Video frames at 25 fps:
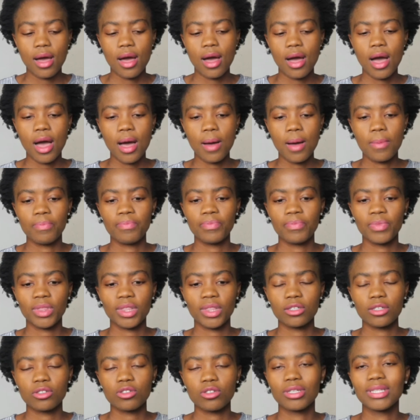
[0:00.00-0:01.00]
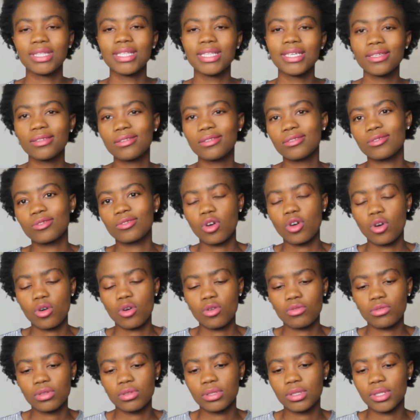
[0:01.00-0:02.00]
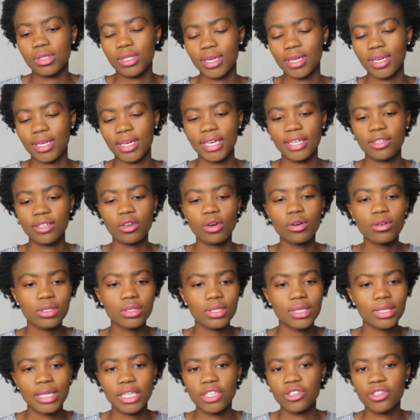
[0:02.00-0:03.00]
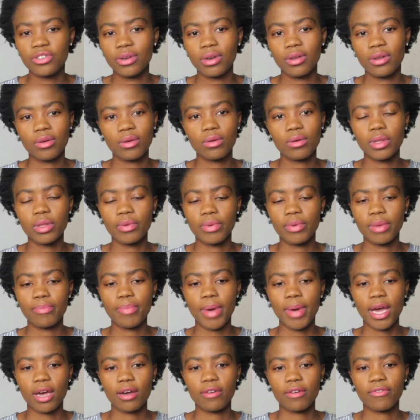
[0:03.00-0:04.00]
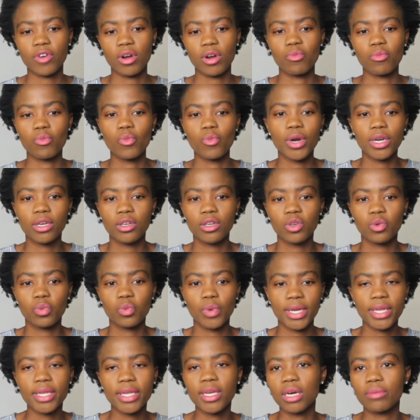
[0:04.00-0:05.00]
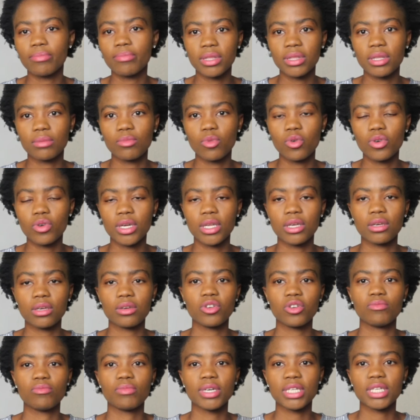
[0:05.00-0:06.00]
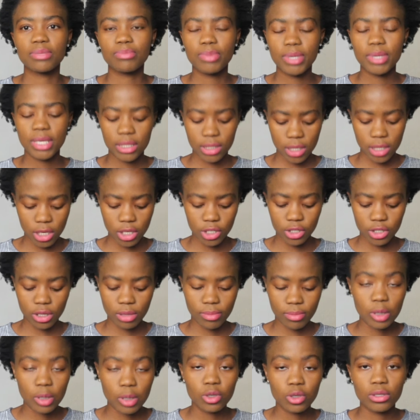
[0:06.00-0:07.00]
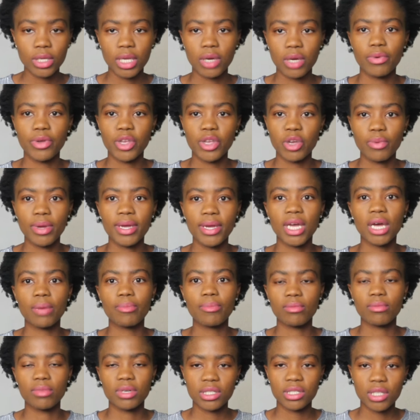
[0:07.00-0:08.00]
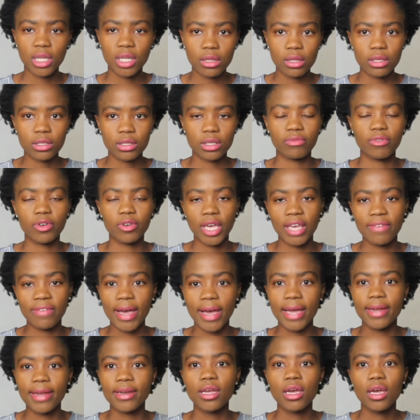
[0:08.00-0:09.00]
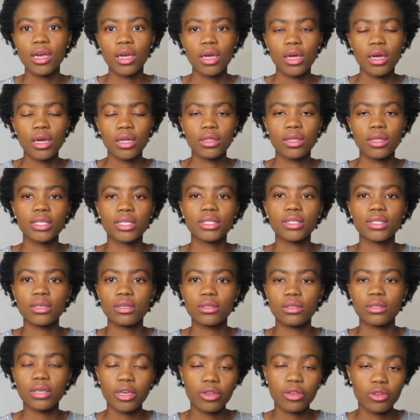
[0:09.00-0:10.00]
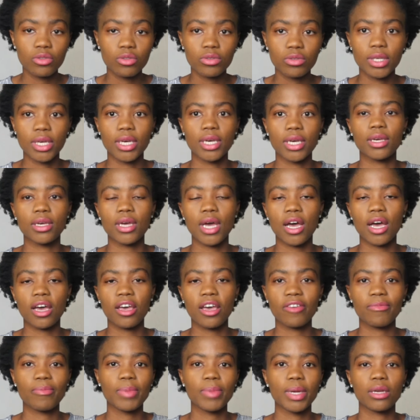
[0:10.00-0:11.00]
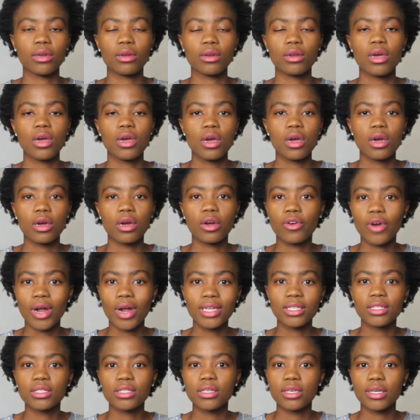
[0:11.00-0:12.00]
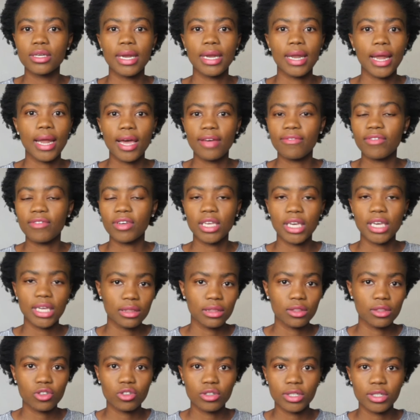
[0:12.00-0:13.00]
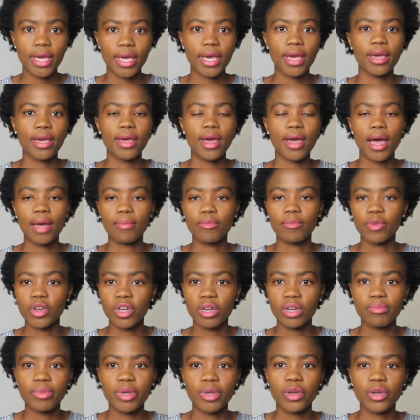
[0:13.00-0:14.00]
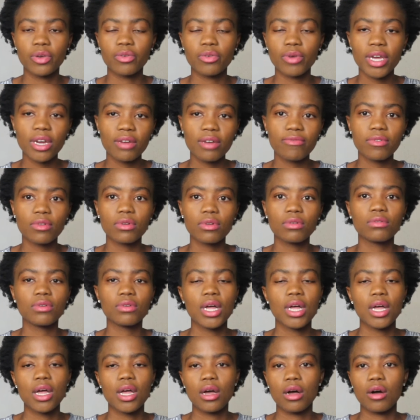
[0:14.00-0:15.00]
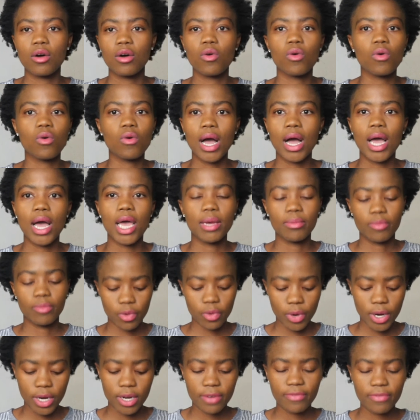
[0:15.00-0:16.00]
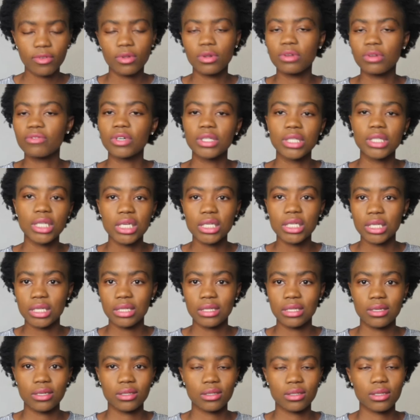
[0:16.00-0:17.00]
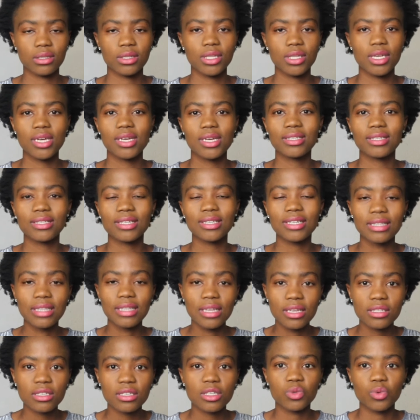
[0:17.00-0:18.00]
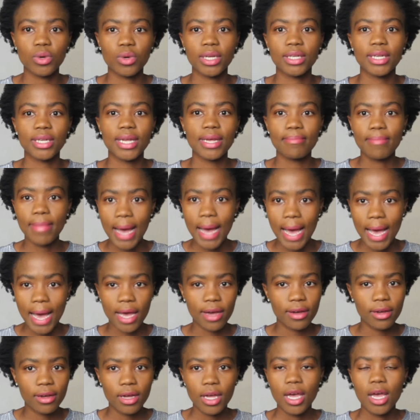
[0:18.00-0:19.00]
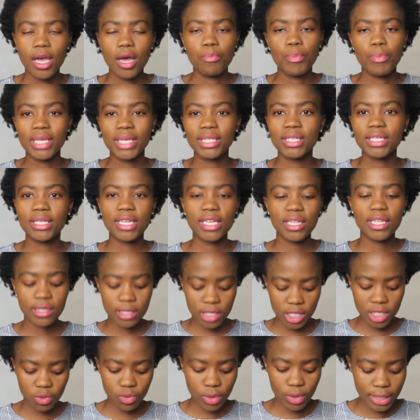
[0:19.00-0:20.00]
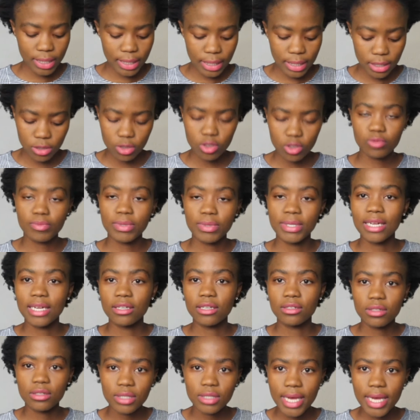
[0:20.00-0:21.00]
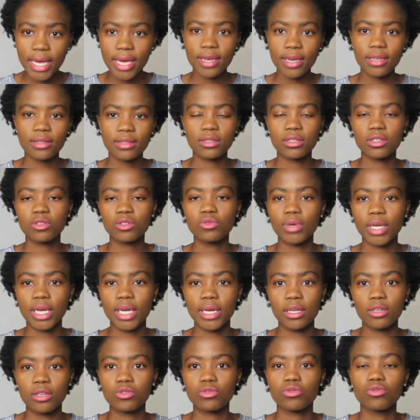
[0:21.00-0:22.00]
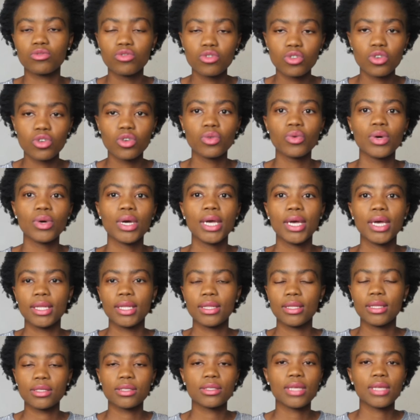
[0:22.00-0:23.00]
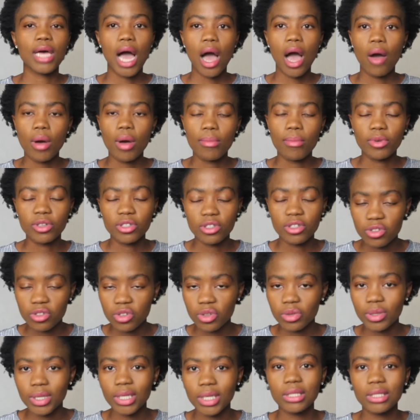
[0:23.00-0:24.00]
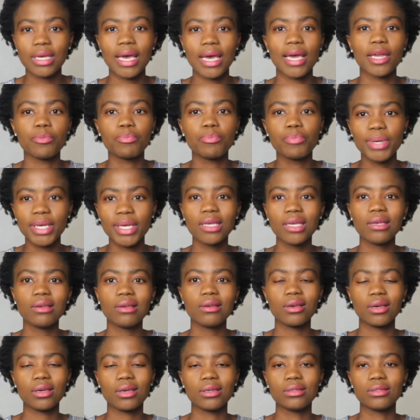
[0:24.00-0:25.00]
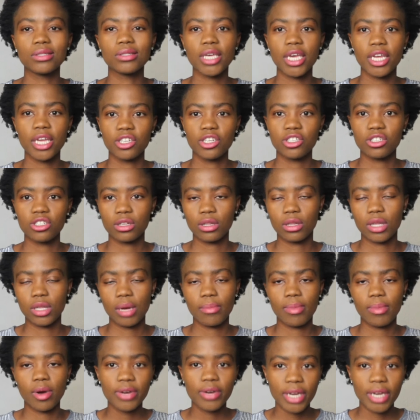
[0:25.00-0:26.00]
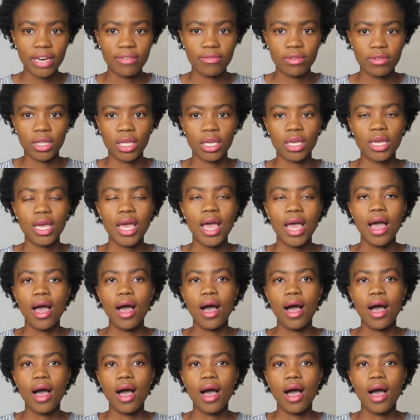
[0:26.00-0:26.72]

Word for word: Um, so this goes, it goes literally all the way back from when you're waking up in the morning. You must be intentional about your day. When you wake up, you must tell yourself, okay, fine, this is a new day. I've been granted life again today. I'm going to be grateful or I am grateful for this and this and this. This is what my, basically this is what needs to be done today. This is what I need to do. This is how I'm going to do it and be intentional about everything.